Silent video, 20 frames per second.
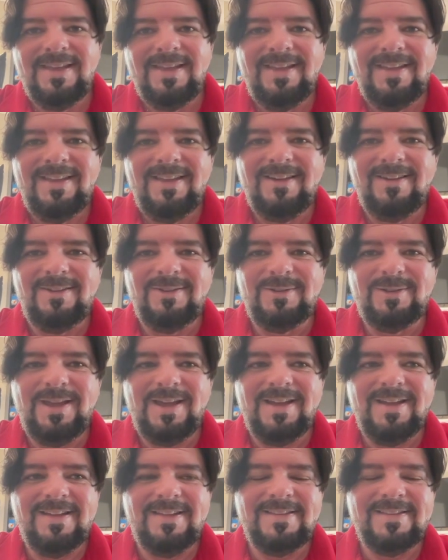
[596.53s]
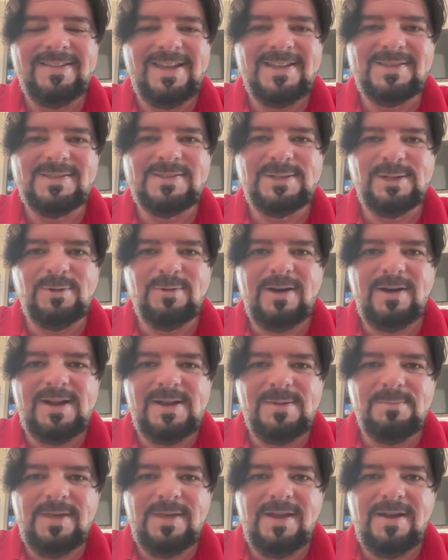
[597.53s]

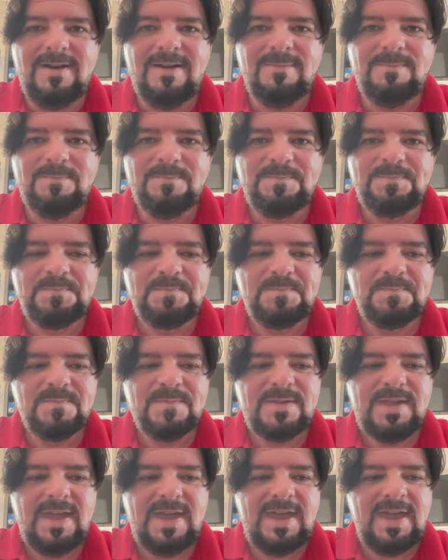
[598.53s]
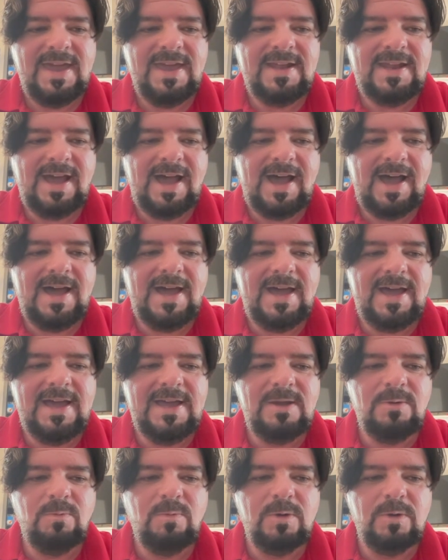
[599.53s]
Instagram there. And
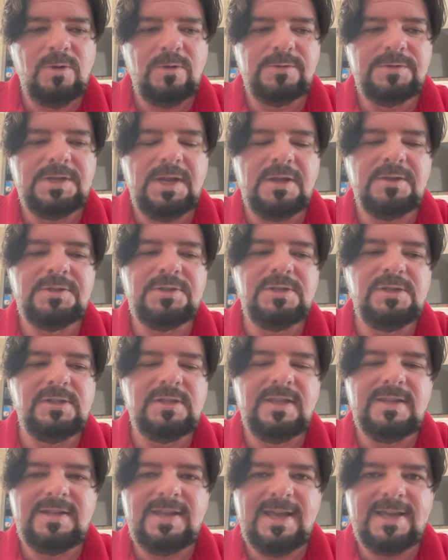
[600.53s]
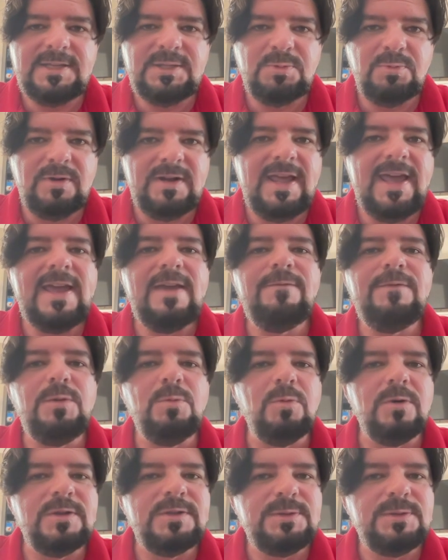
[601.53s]
I will talk to you in the next one. Hey, if you want to